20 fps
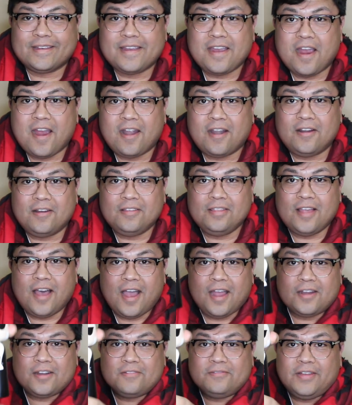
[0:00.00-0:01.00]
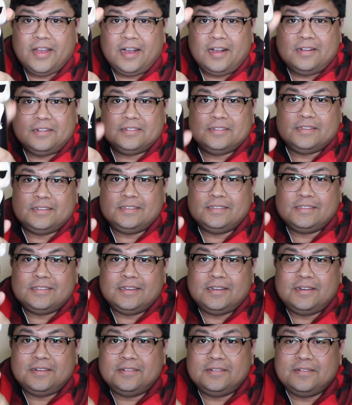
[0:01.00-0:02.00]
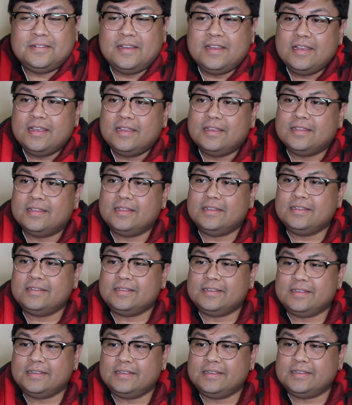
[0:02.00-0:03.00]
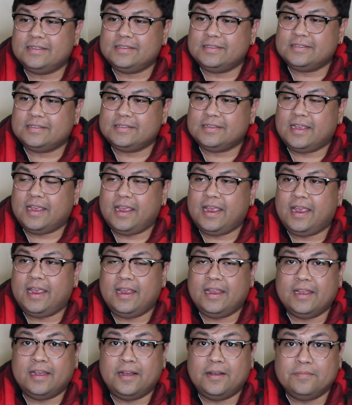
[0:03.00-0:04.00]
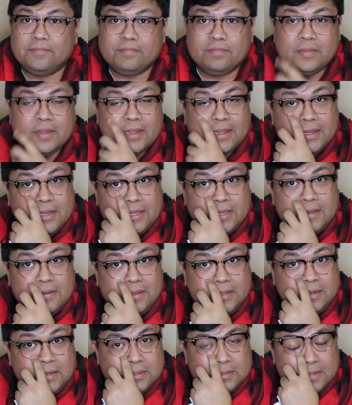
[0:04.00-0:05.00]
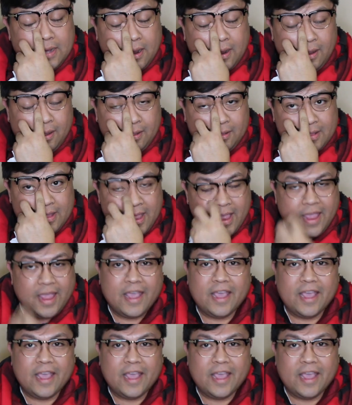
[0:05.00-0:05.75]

Karl Lagerfeld. And so this is a cute little doll.